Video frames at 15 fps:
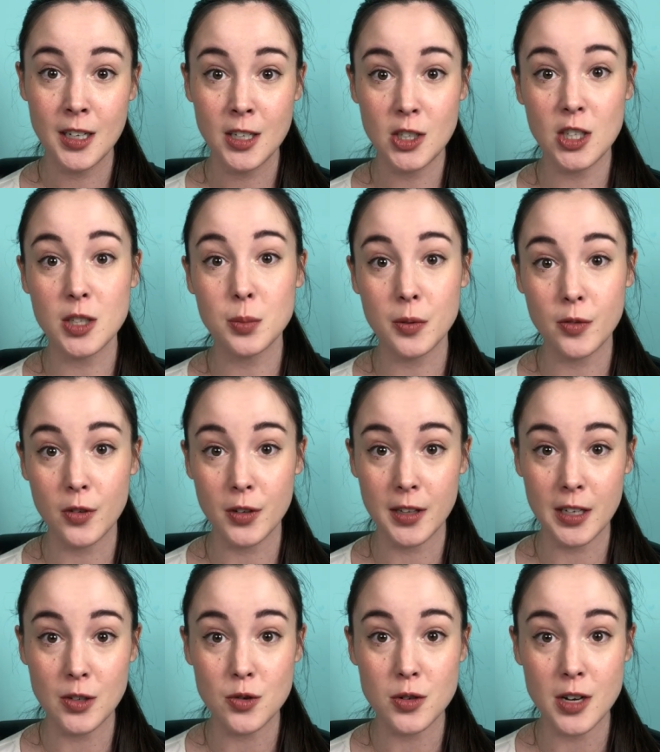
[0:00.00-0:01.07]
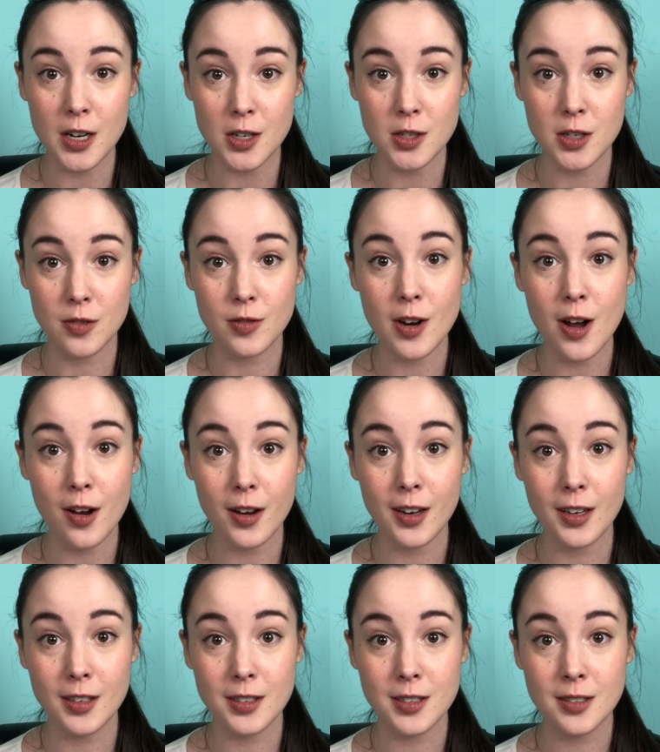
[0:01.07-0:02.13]
just before the introduction of
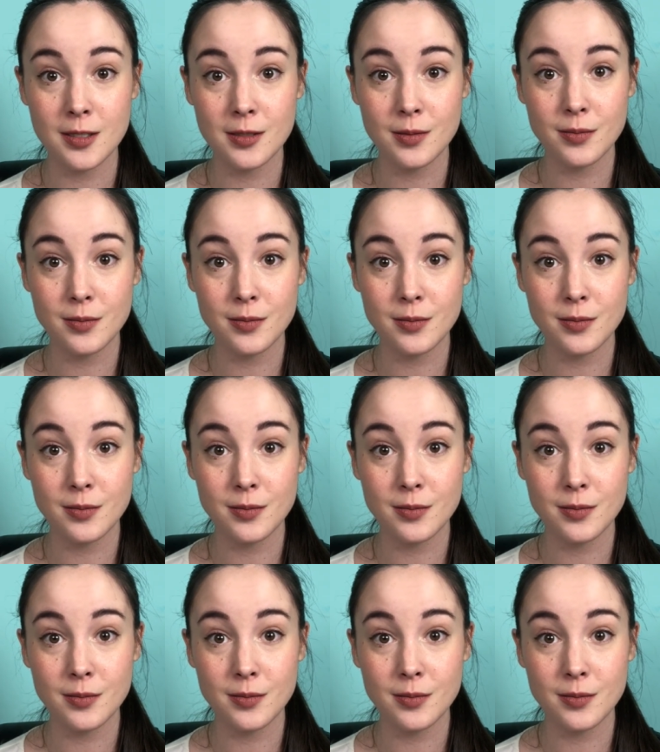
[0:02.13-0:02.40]
talkies.